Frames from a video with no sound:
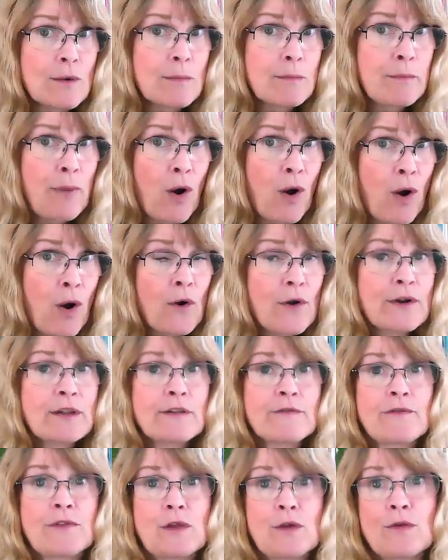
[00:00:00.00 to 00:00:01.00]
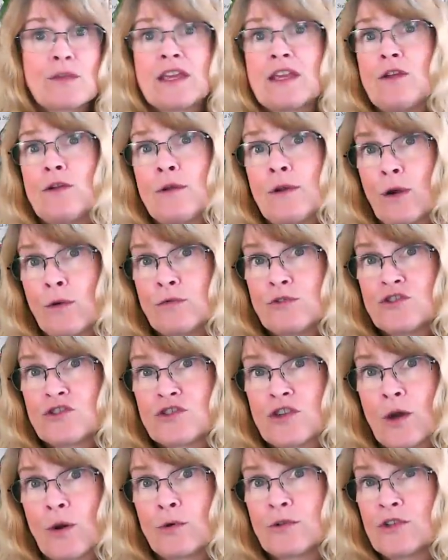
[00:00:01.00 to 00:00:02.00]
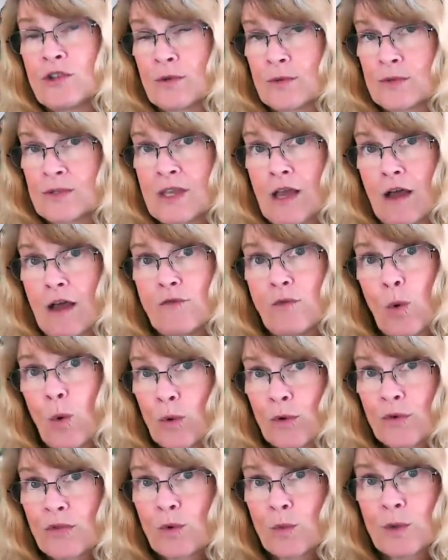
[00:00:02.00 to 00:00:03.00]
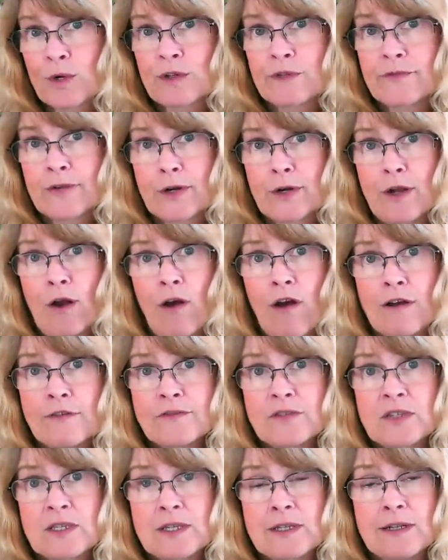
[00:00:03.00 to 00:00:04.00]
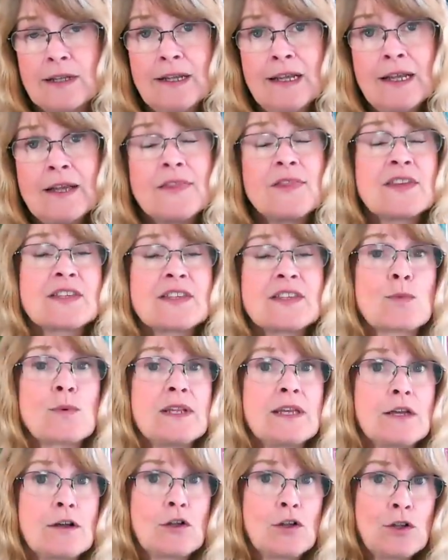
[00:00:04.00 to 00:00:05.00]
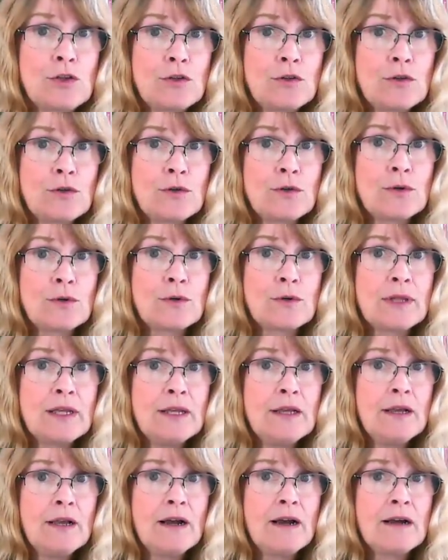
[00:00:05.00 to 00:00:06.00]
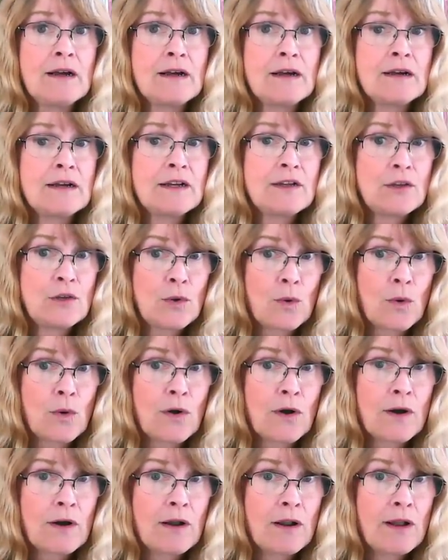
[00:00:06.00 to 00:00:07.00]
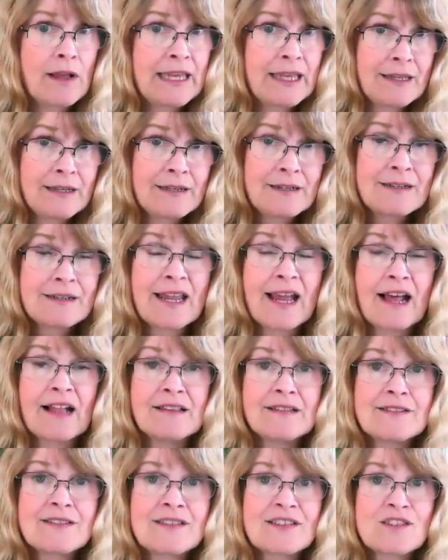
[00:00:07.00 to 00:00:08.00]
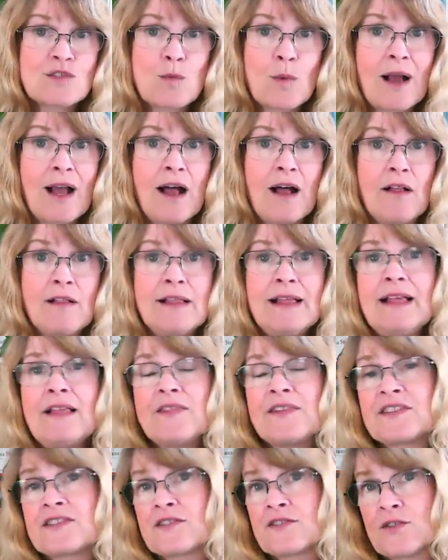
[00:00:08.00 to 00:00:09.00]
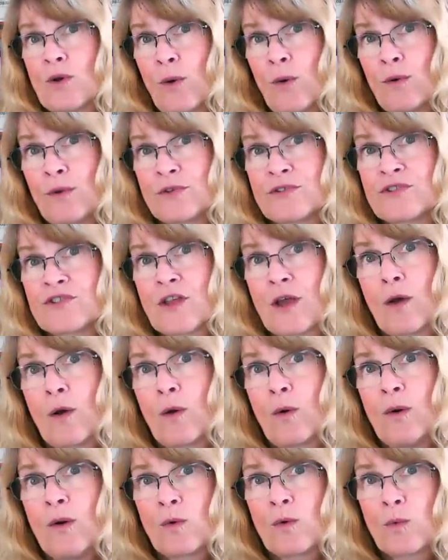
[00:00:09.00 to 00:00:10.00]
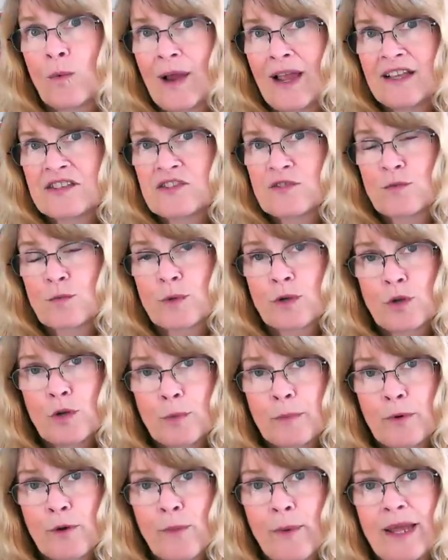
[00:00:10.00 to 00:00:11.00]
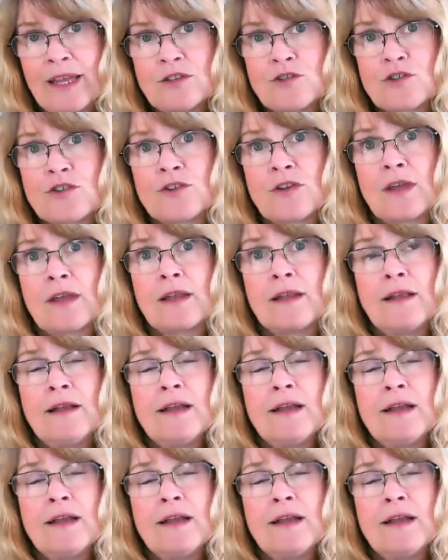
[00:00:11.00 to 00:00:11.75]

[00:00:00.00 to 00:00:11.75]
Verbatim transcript: part of you that you don't show to yourself or the world very often. This would include uh, your hidden talents as well. This is also rest, recuperation,